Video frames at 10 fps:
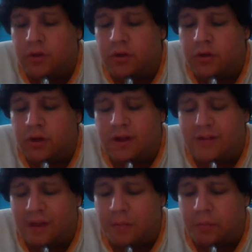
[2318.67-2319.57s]
Like a
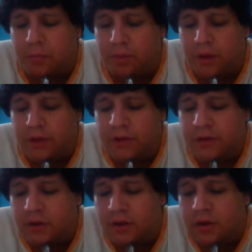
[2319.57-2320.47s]
type of bread?
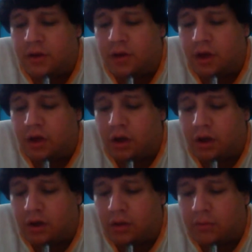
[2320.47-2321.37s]

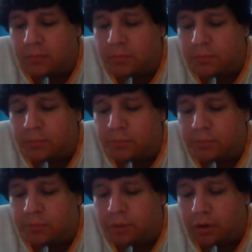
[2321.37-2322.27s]

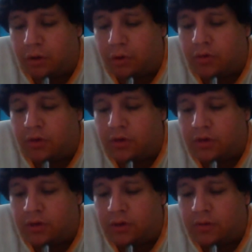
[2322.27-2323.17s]
Polona?
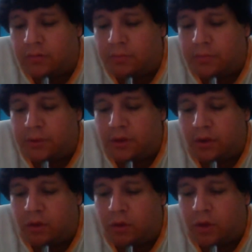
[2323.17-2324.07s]

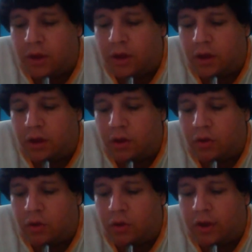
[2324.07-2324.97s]

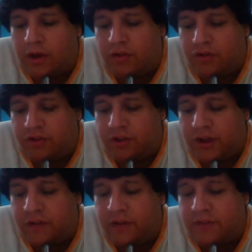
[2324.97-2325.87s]

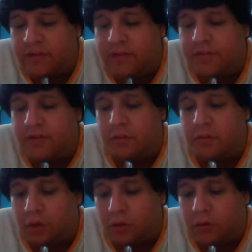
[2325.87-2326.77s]
P-O-L-O-N-G-A. That sounds like
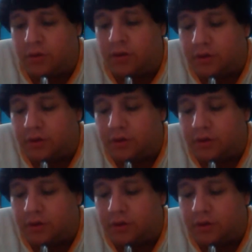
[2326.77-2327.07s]
bologna.